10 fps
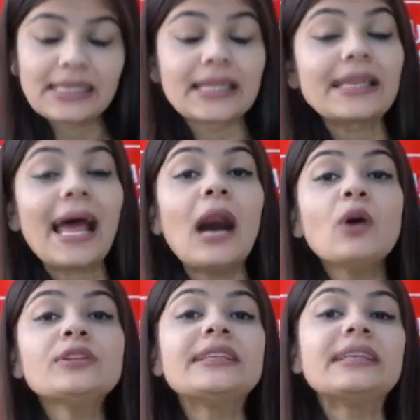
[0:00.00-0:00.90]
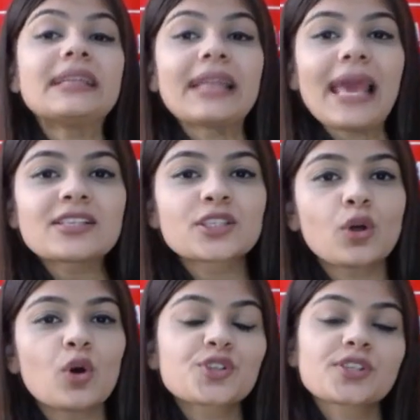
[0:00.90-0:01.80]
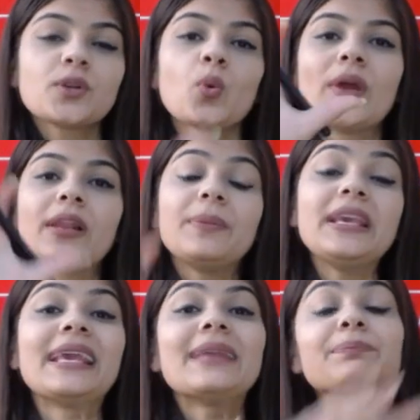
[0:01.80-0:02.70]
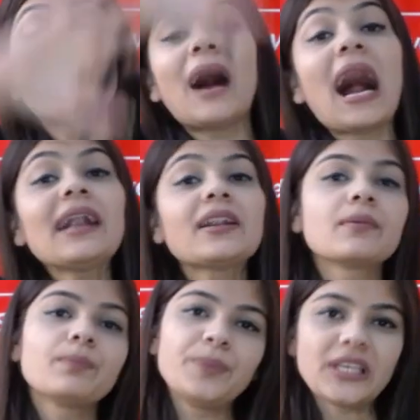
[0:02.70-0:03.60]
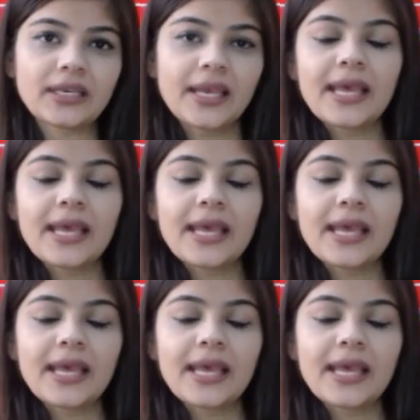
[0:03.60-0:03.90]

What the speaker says: Now the next question will be in part B.